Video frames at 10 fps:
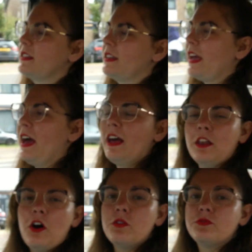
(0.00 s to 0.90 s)
get a
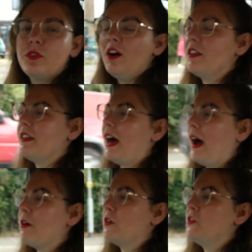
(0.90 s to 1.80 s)
lot of fun
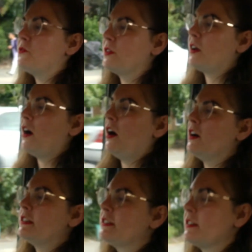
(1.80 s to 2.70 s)
out of the
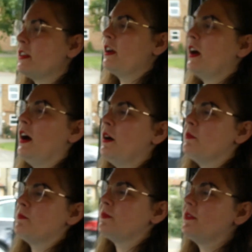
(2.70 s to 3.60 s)
cars.
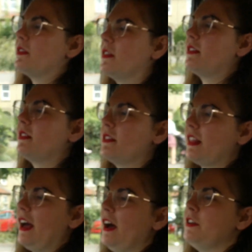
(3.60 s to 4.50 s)

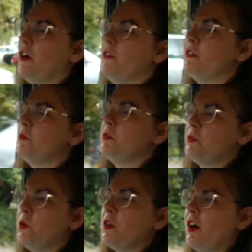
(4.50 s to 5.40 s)
I know that we've
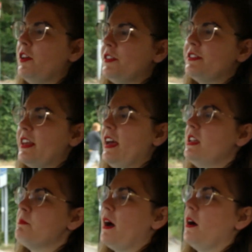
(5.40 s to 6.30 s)
all heard the saying
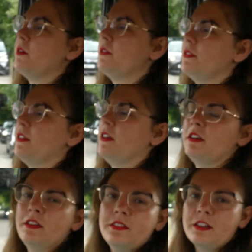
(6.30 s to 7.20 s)
about
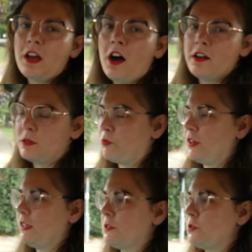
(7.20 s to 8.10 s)
the cars
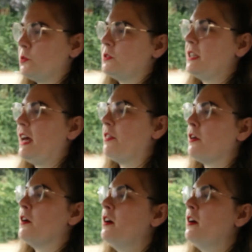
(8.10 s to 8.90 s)
bringing us all together,